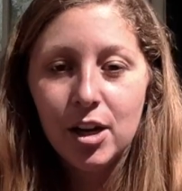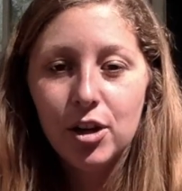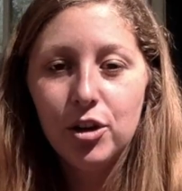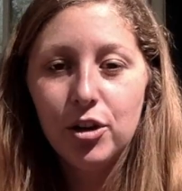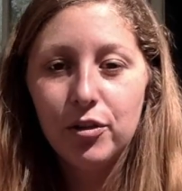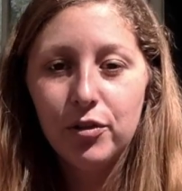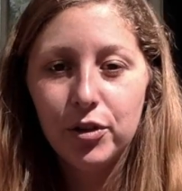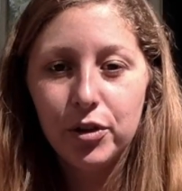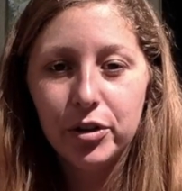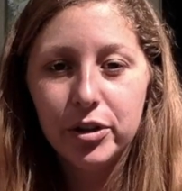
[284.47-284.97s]

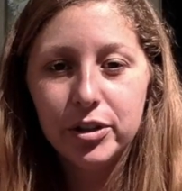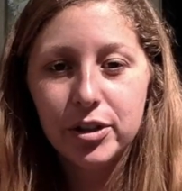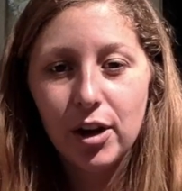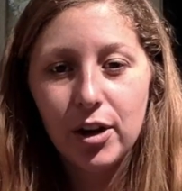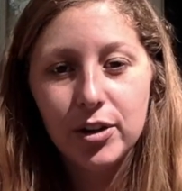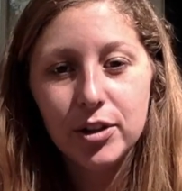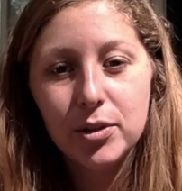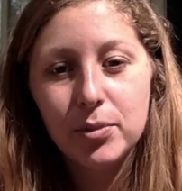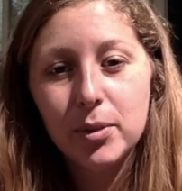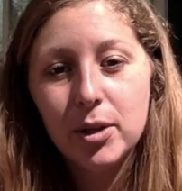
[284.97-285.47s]
Your food is
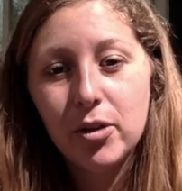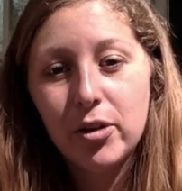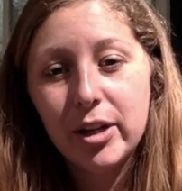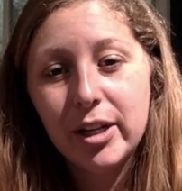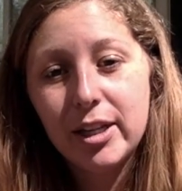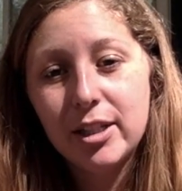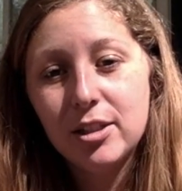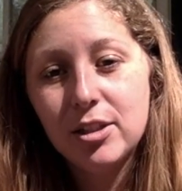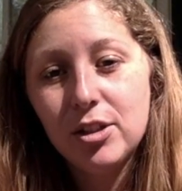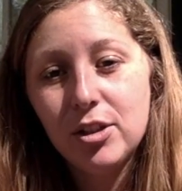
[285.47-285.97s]
also be
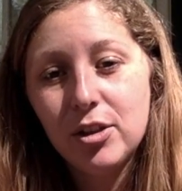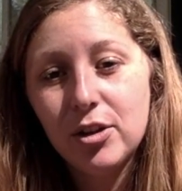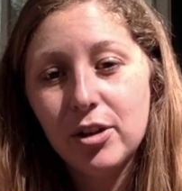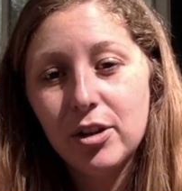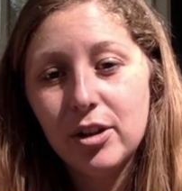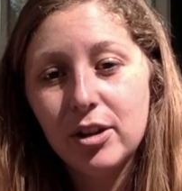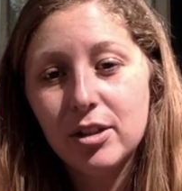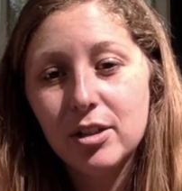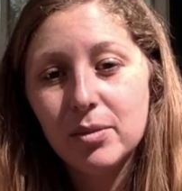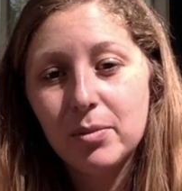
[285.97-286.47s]
going into
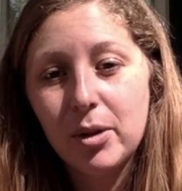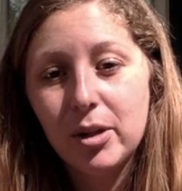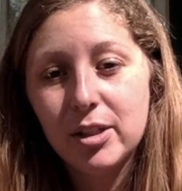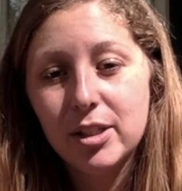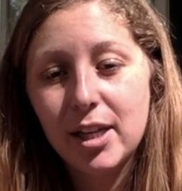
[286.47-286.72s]
your small